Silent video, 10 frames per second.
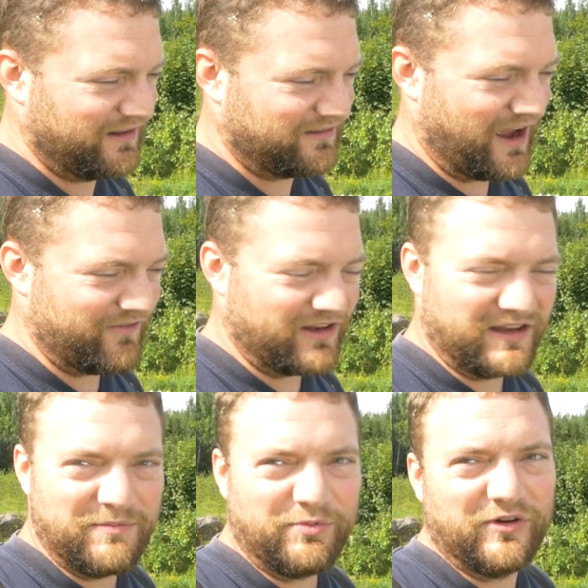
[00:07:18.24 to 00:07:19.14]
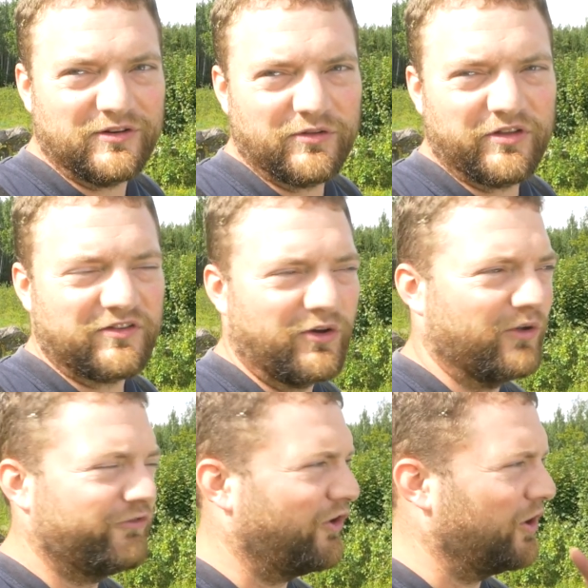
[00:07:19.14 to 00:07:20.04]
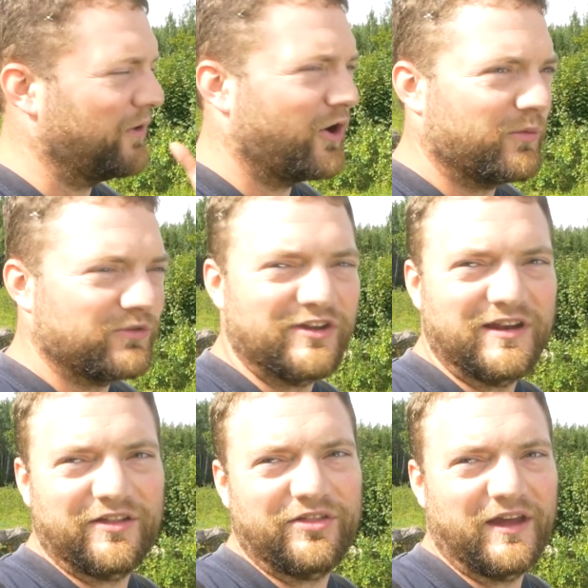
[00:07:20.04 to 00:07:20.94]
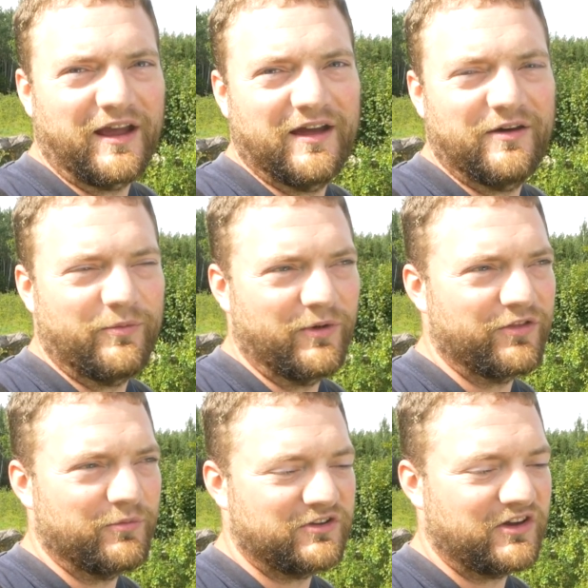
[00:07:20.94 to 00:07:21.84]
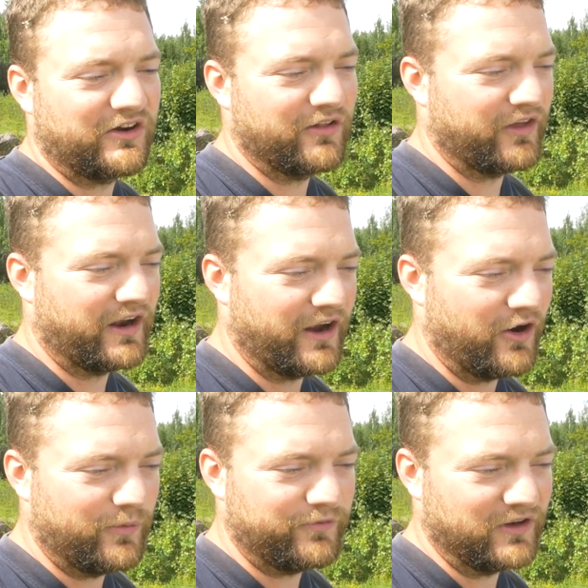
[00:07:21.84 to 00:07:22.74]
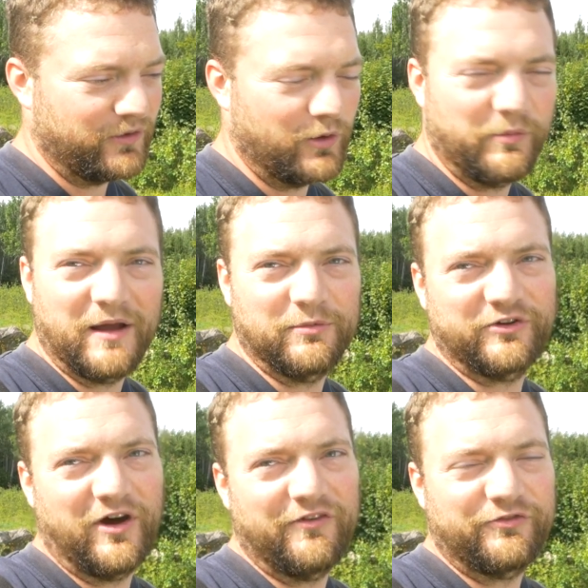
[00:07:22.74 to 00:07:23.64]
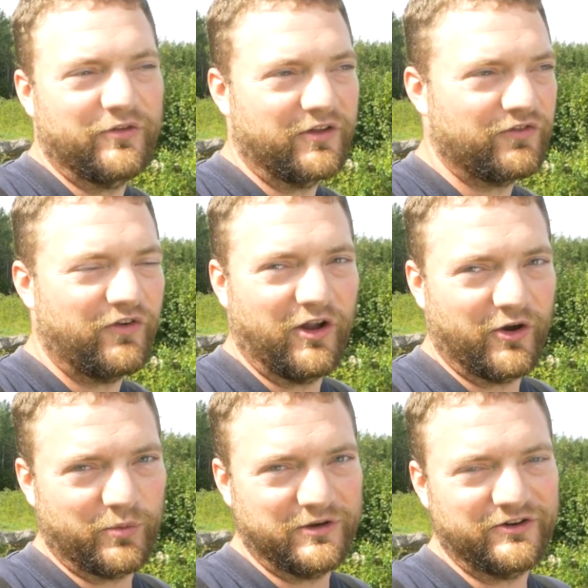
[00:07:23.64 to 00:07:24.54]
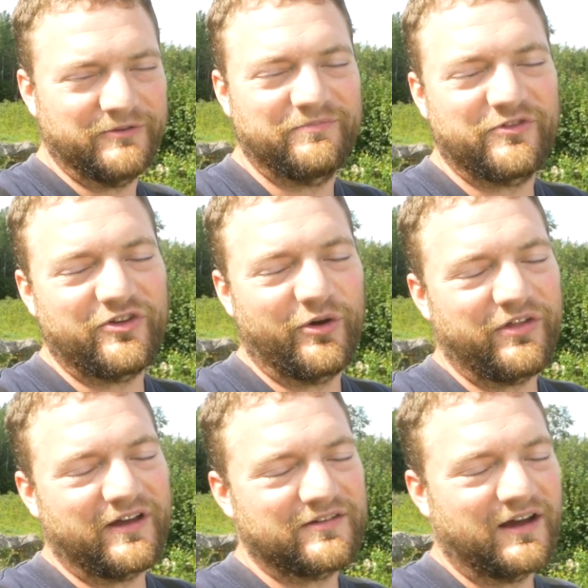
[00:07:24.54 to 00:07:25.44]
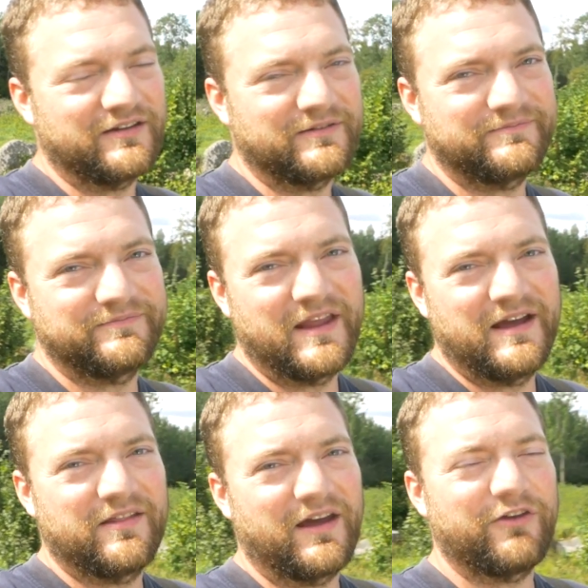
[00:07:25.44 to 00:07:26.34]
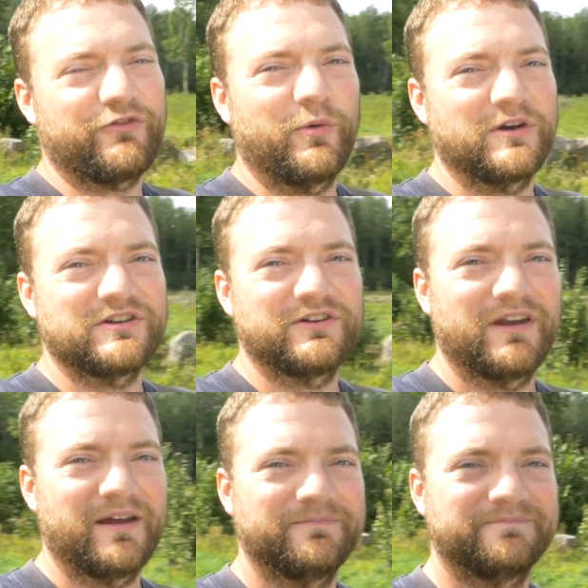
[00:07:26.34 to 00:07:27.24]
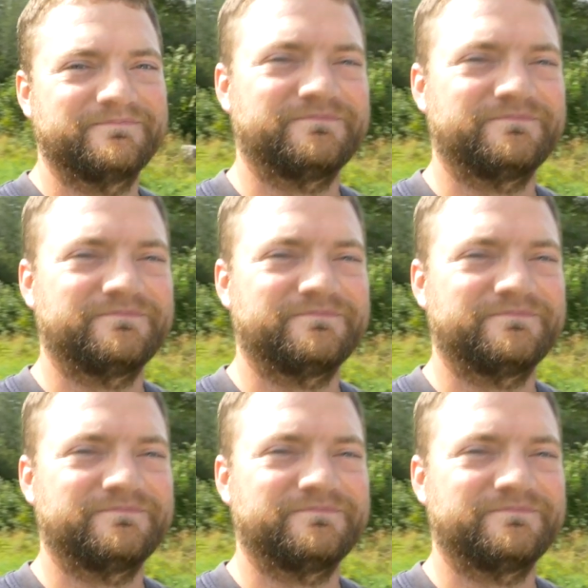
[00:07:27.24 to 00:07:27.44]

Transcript: diving deeper into this whole farming homesteading thing with the material that I hopefully will be able to offer this fall or winter. So thanks, guys. Thank you for watching today.